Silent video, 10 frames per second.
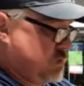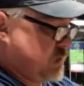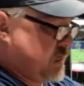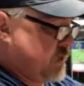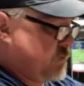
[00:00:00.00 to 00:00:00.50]

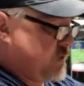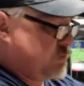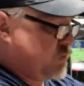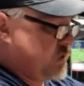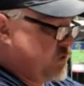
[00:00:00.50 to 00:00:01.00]
anyways,
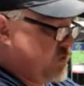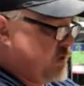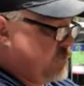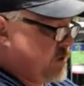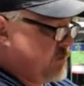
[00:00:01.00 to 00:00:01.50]
when you
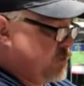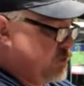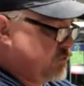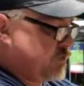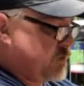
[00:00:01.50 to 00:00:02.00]
get red
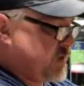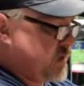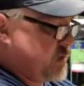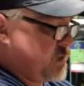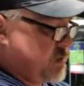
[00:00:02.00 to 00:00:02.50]
roots from
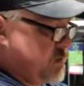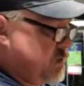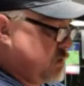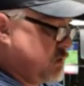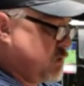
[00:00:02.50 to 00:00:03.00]
me,
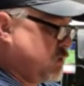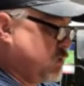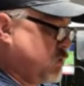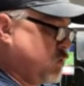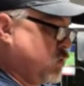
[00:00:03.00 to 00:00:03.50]

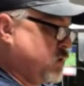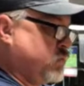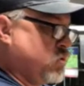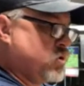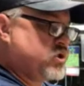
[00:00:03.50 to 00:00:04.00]
our order
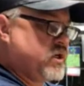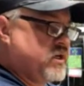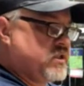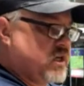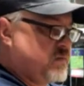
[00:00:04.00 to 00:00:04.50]
portion
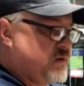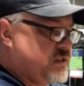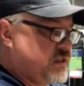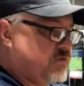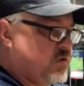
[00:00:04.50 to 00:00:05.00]
is going to be
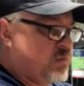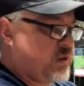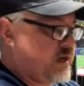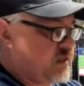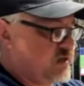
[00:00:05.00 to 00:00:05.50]
several
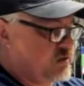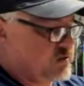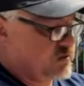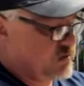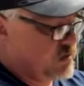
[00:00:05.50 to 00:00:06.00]

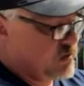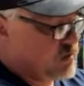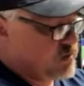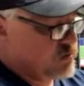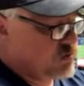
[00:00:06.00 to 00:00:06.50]
plantlets.
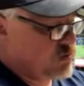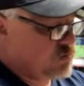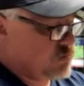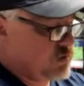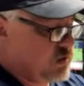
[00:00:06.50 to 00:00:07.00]
So
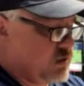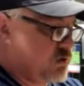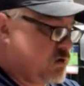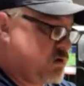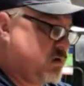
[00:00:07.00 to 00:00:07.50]
these
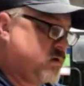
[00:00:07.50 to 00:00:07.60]
are